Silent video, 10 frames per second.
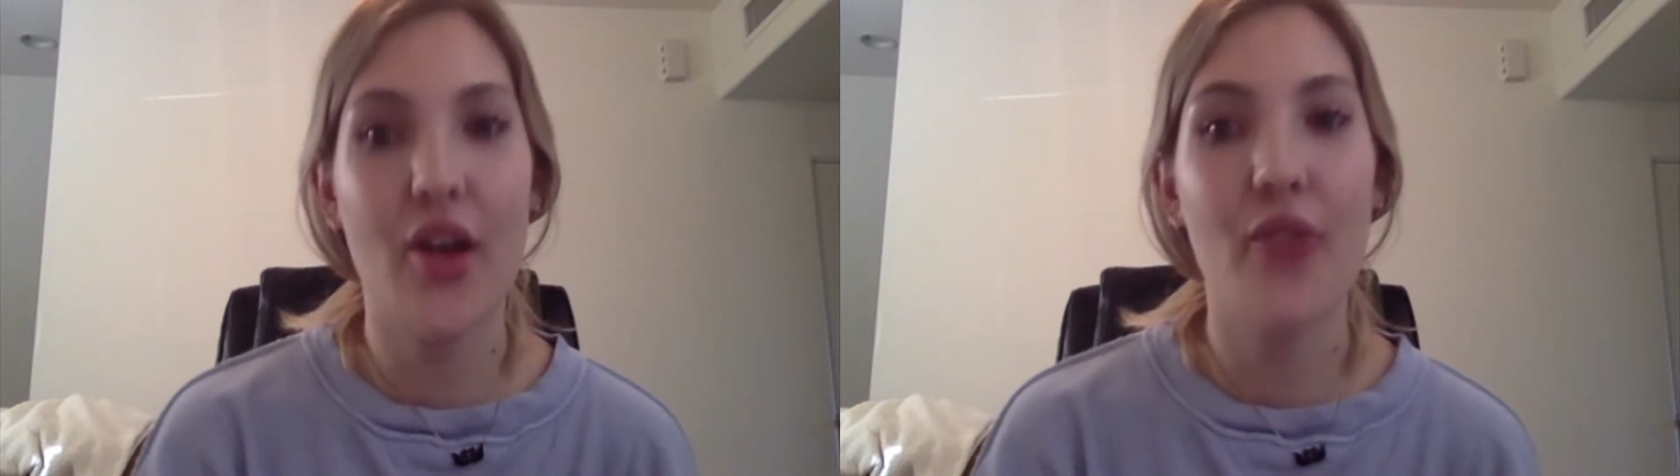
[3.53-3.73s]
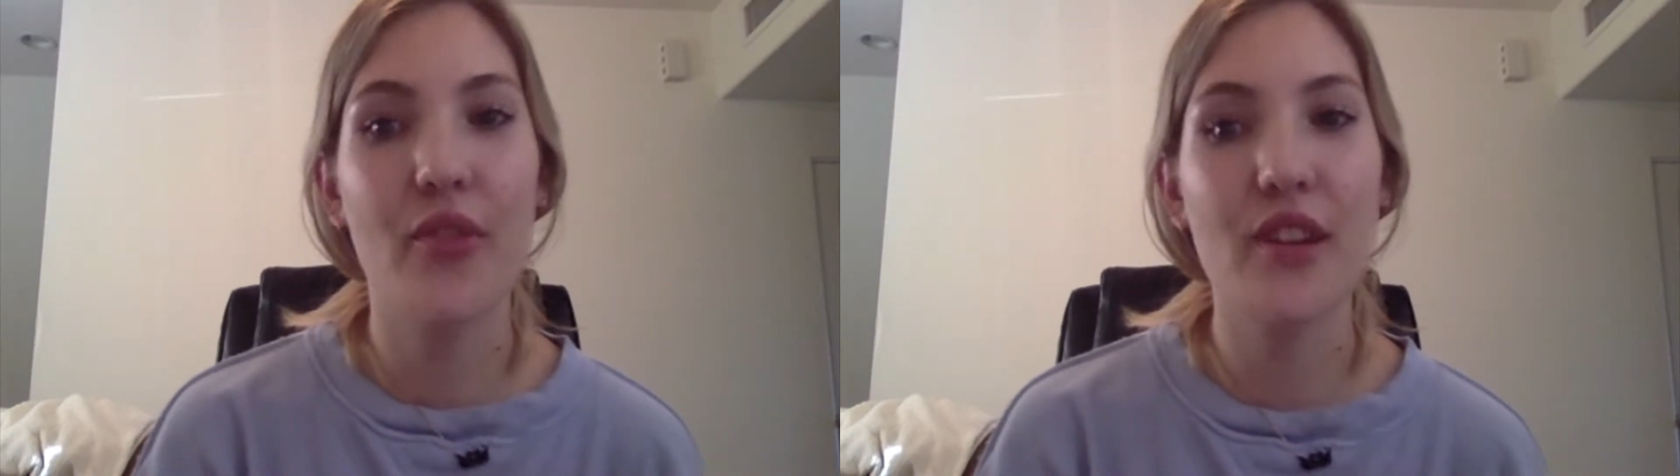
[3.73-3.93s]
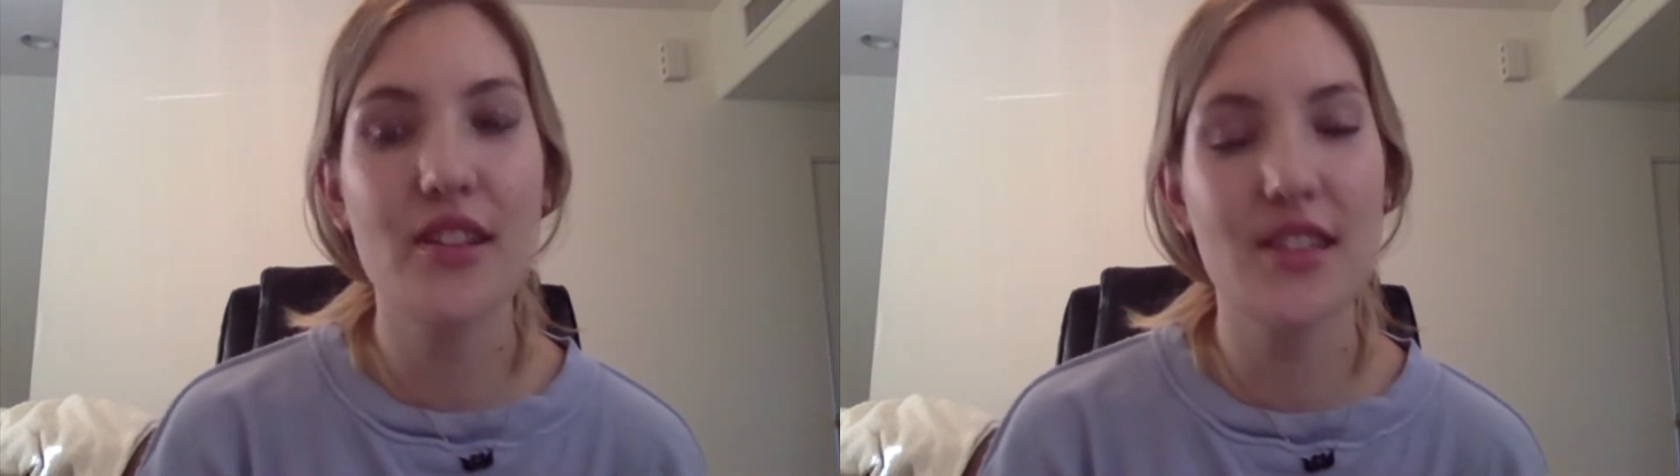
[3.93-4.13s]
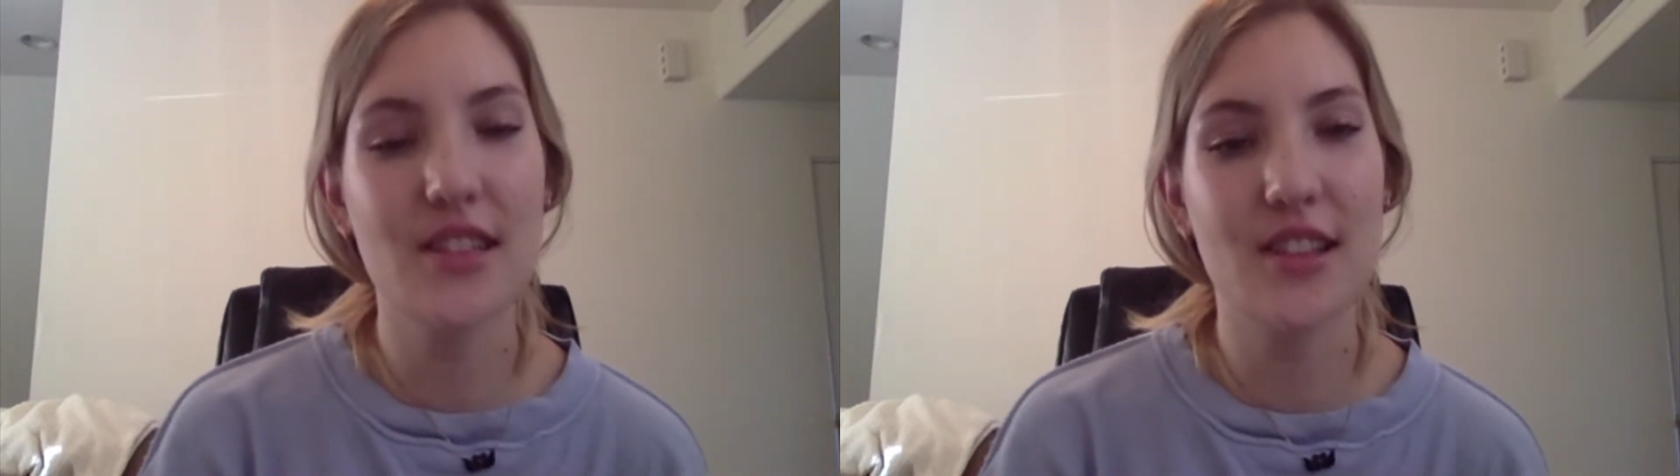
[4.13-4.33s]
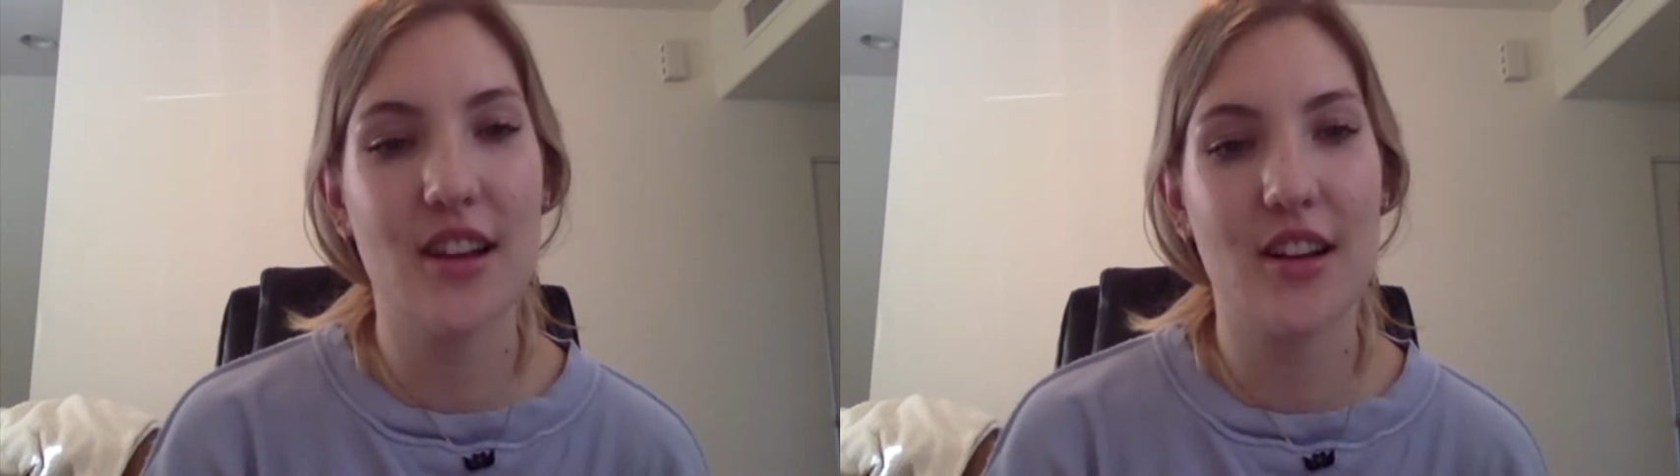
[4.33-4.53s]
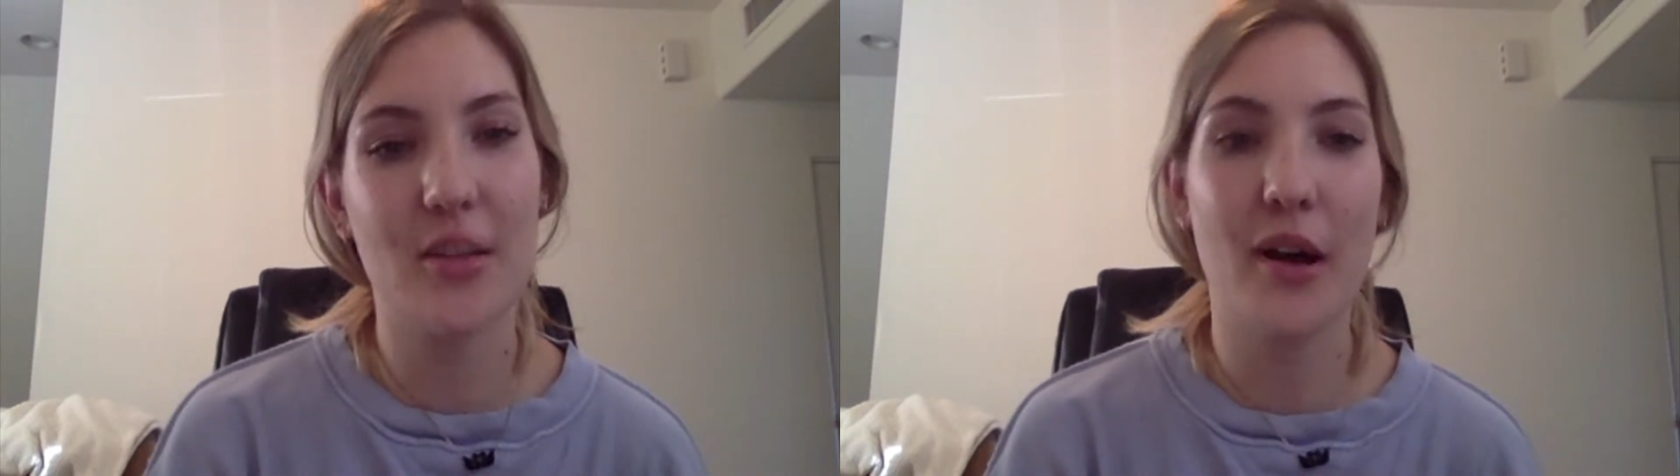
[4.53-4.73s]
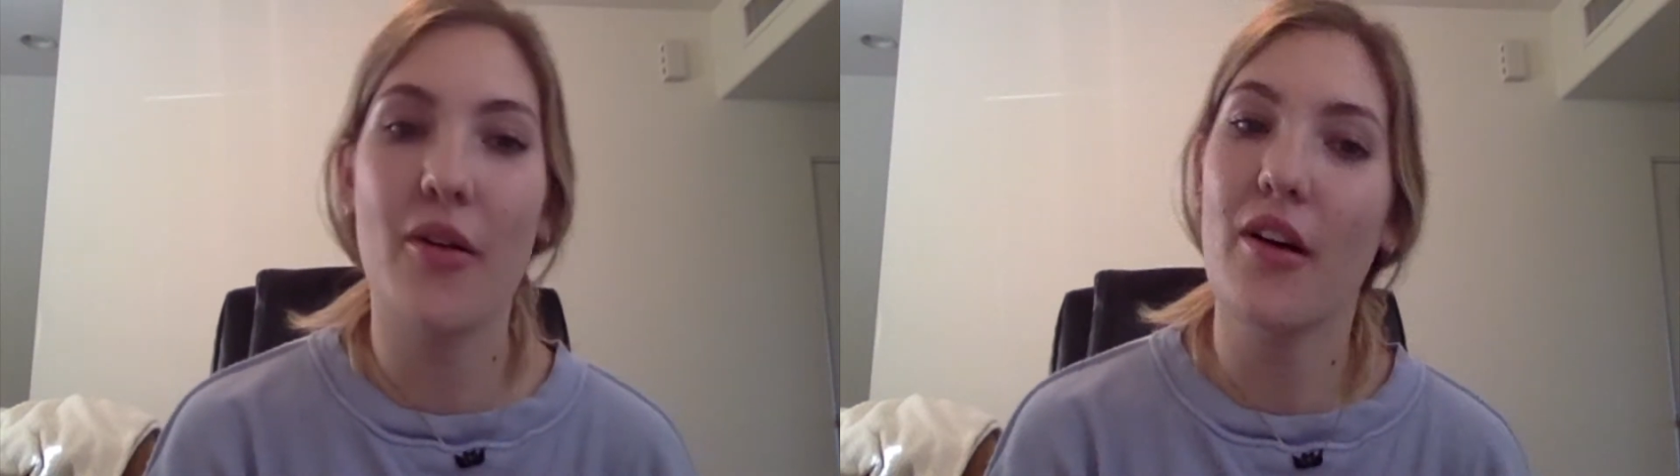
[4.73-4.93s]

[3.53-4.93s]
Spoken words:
First, let's talk about